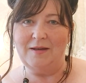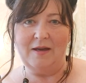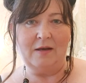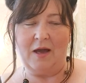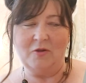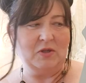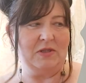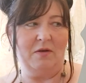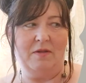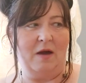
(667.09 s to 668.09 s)
And I
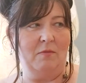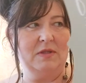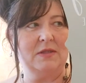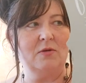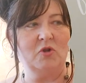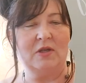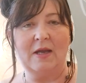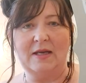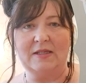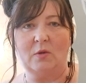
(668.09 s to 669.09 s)
just thought that was such a
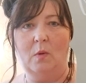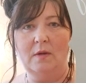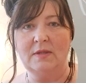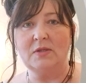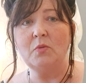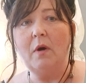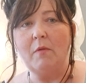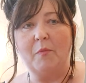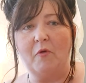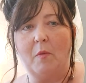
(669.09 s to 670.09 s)
nice quote and so
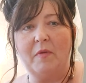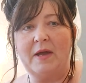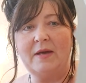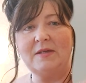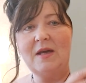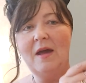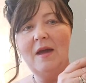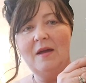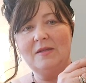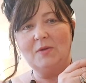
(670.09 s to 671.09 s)
appropriate.
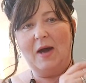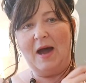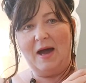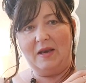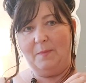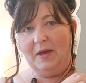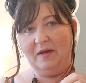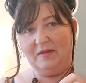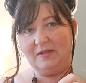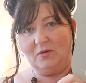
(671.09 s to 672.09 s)
So I had to
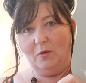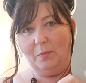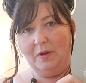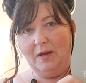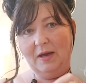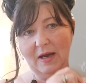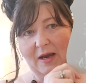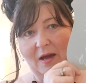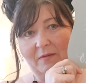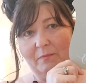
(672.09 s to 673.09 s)
pick this up.
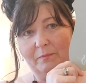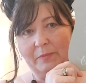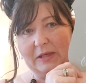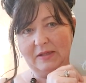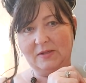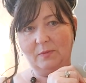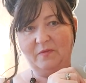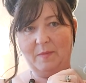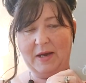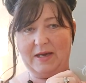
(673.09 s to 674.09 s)
And I picked this
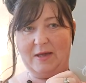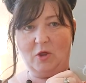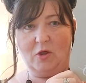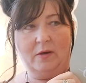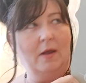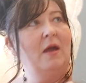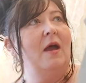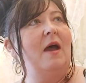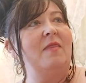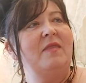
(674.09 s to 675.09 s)
up for my kitchen.
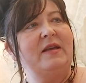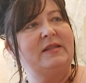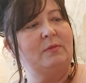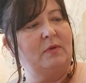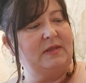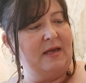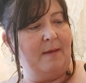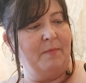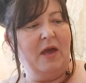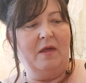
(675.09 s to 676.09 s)
And this was,
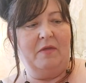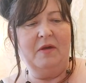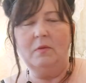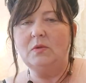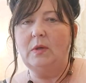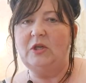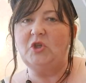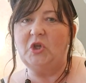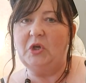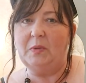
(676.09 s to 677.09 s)
I think it was only
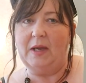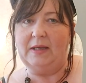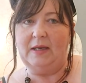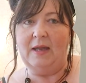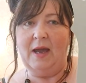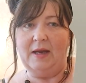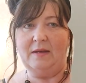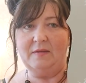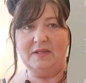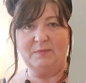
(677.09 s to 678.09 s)

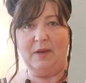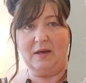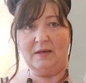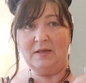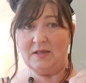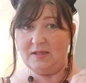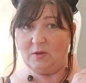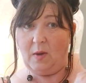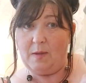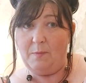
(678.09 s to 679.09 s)
£2.99, this plaque. And it is
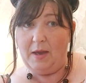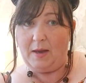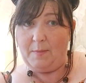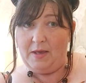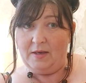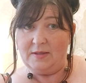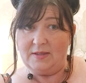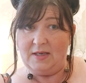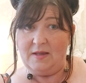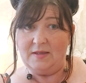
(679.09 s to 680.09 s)
quite big. I mean, you can
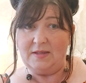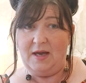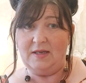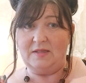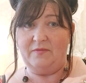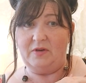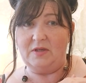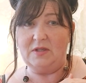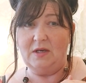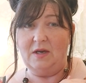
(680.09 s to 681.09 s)
see the size of
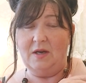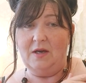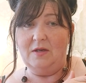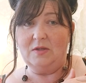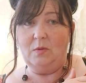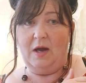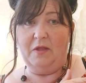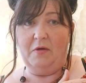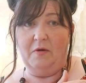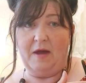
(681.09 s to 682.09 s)
it. So
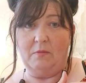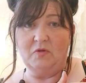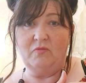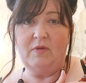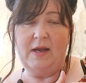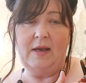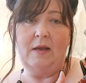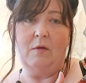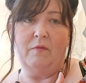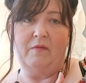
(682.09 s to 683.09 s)
I thought that was
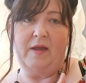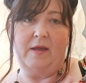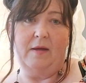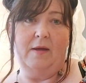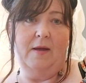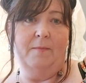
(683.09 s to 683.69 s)
really lovely.